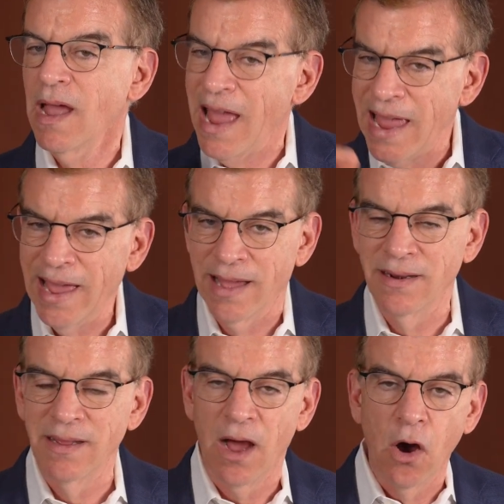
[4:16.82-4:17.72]

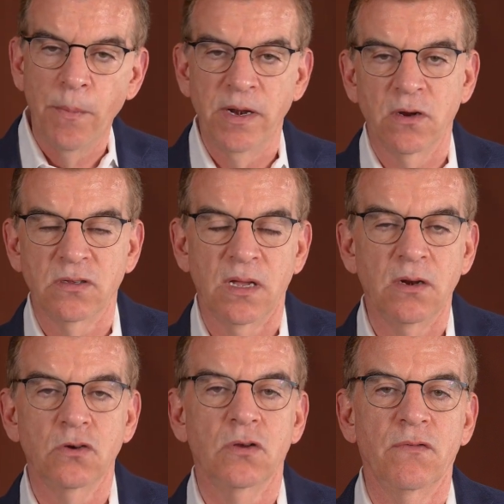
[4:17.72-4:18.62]
And open air
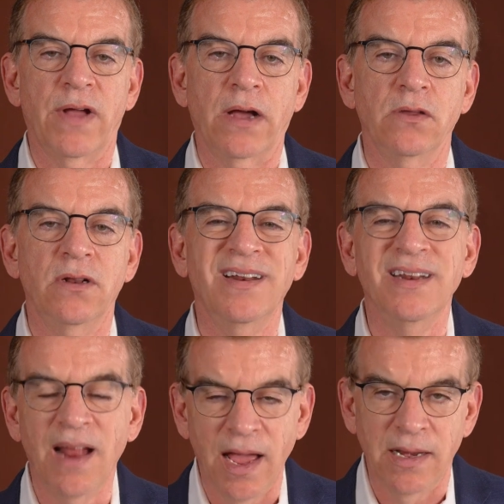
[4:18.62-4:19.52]
centers are valued at a
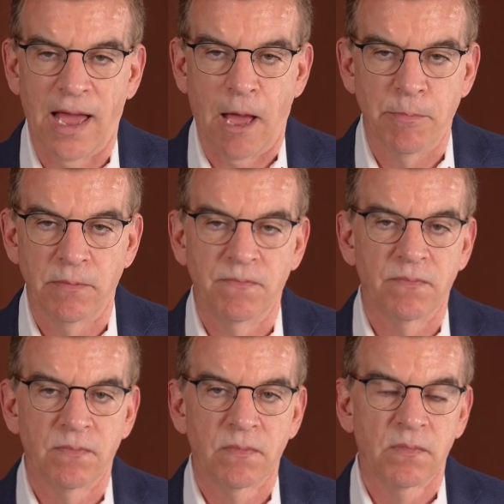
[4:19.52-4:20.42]
9 cap.
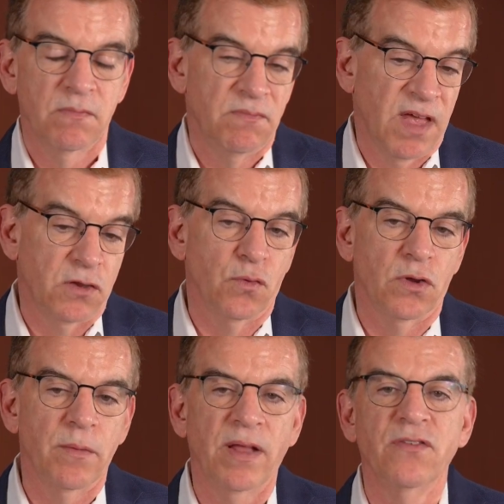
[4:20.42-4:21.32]
That's
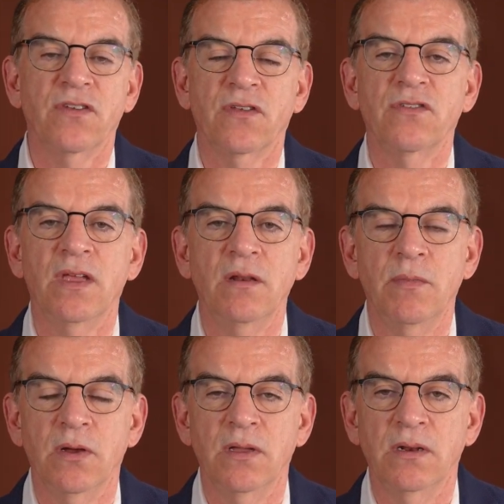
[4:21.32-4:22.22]
worth about $16
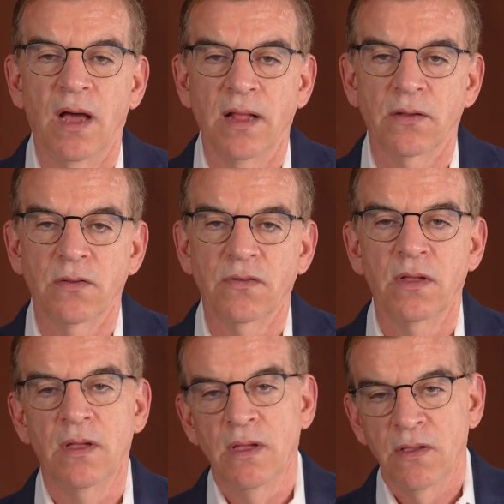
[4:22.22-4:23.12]
million.
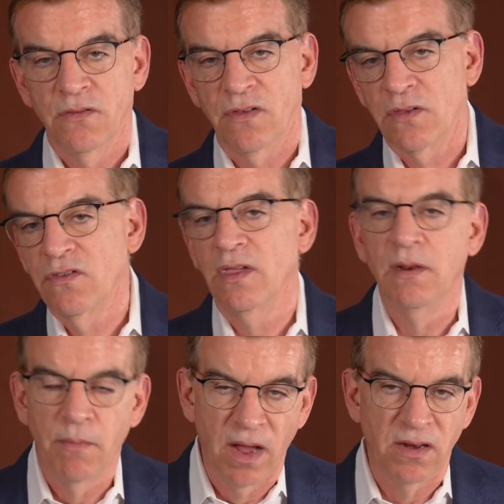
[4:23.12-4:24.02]

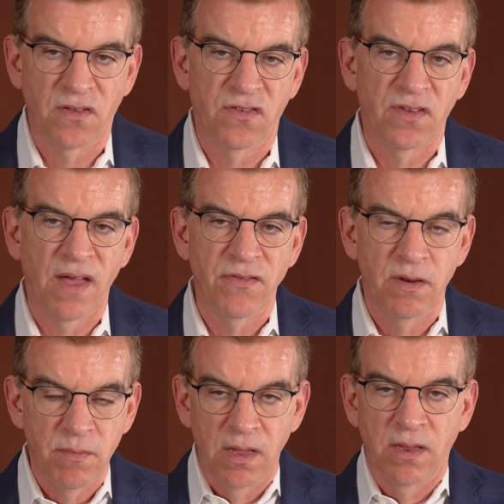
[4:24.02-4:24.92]
16 minus
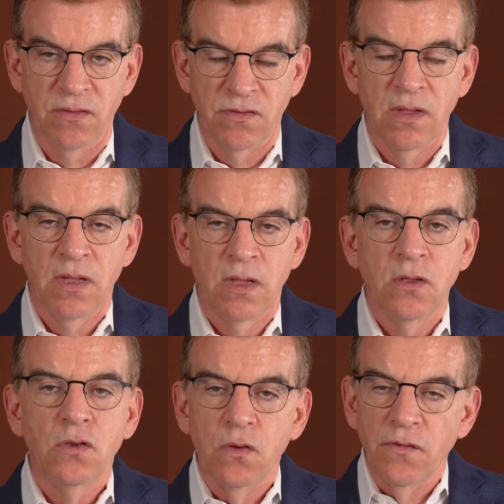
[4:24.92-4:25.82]
7 means
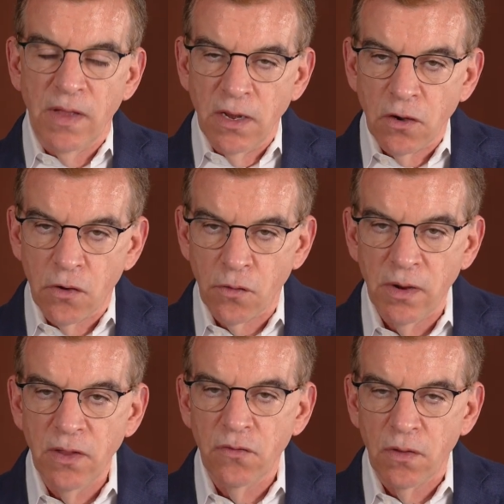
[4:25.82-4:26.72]
you've
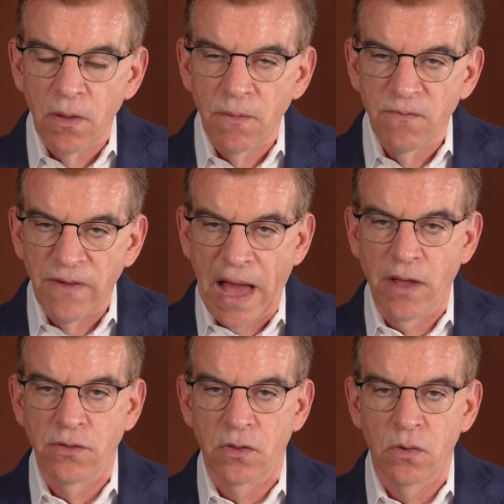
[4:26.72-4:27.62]
increased
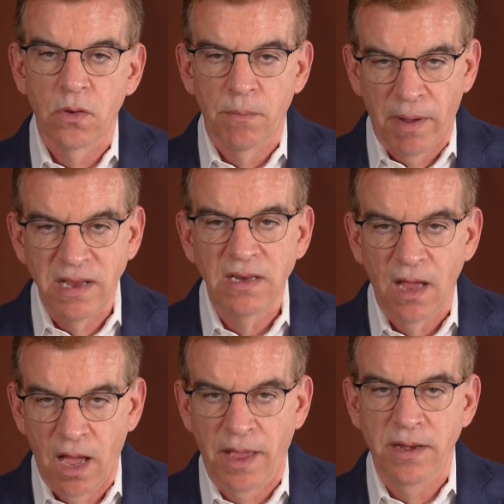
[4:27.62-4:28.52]
value by
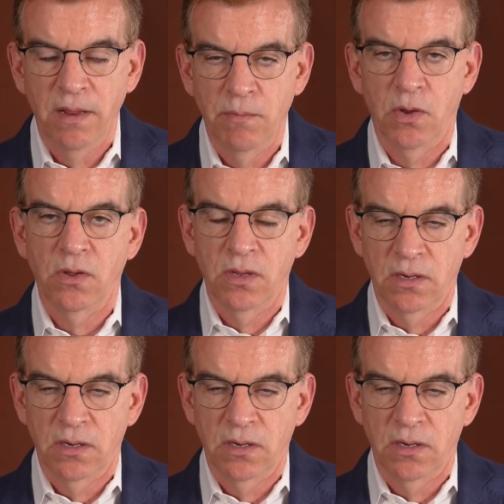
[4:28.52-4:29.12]
$9 million.